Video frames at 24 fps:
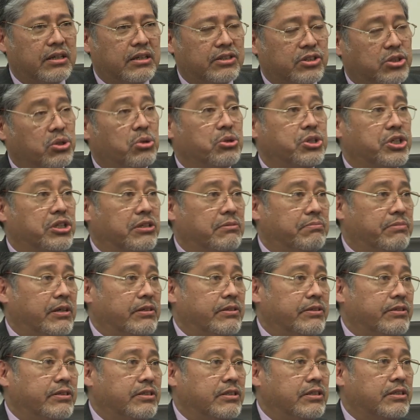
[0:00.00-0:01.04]
social
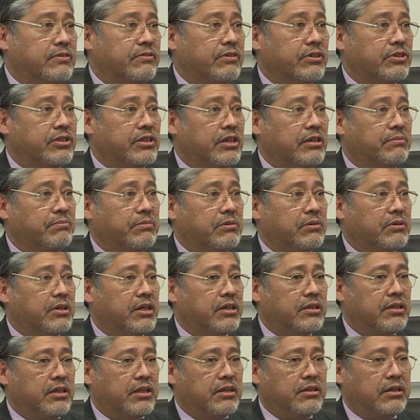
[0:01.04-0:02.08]
policies, for example,
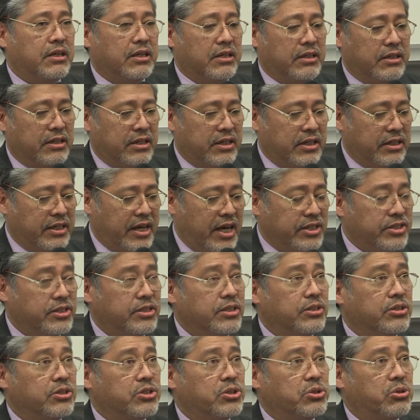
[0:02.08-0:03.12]

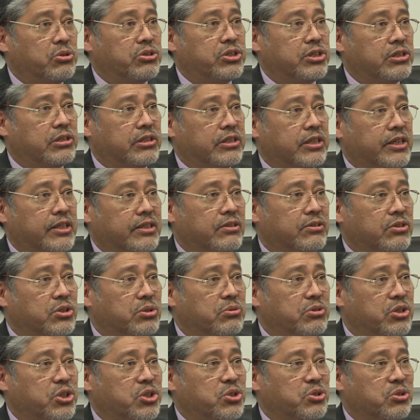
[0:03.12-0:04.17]
enhancing the social net
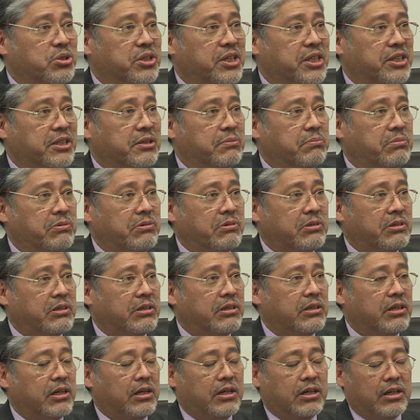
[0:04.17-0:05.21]
to ensure that the
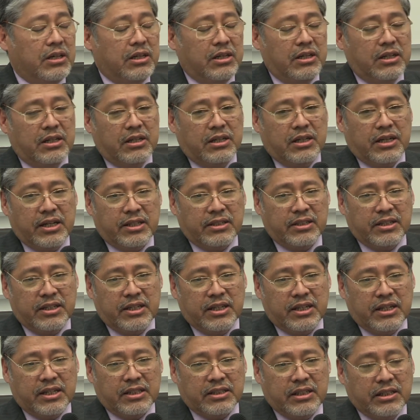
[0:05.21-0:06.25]
poor and
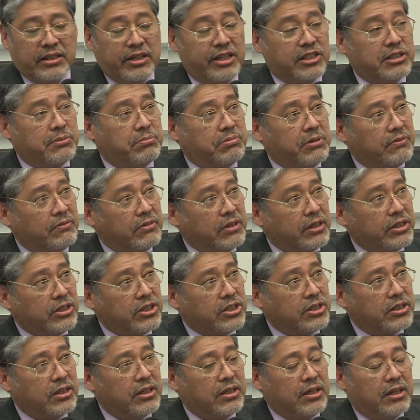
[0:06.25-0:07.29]
the less
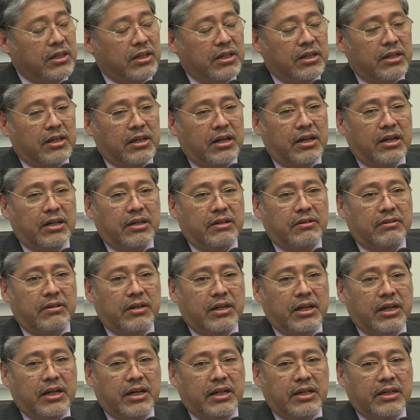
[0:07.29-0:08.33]
privileged
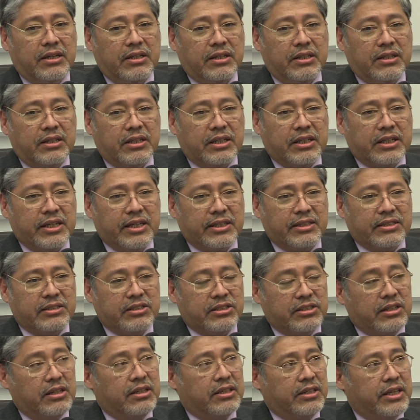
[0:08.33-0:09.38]
get
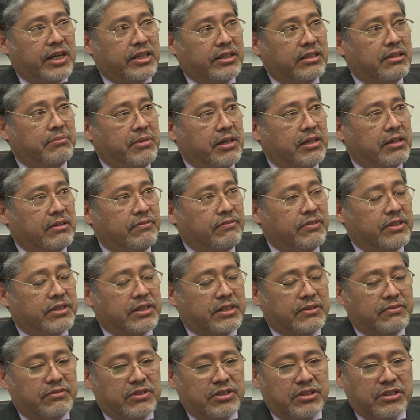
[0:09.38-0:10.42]
the benefits
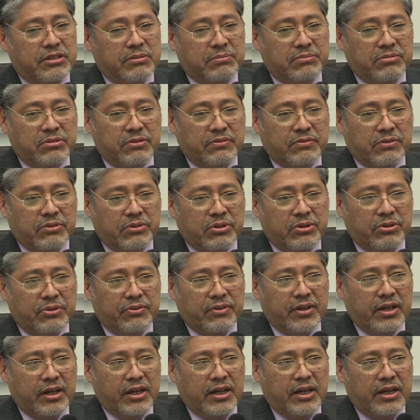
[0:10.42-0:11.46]
of this improved growth.
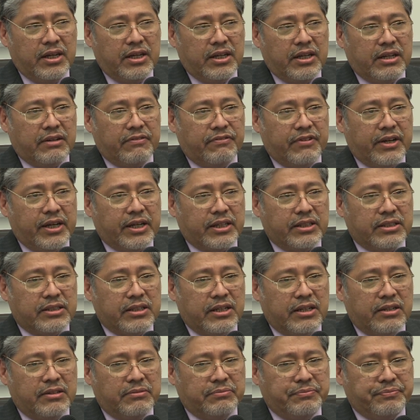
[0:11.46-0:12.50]
In fact,
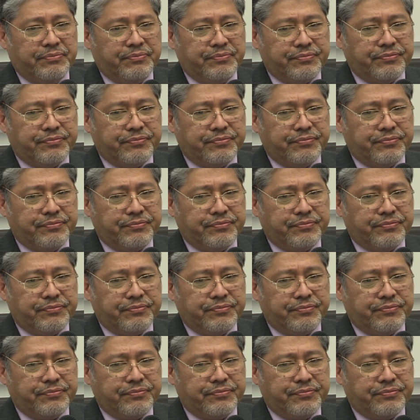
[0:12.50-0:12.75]
there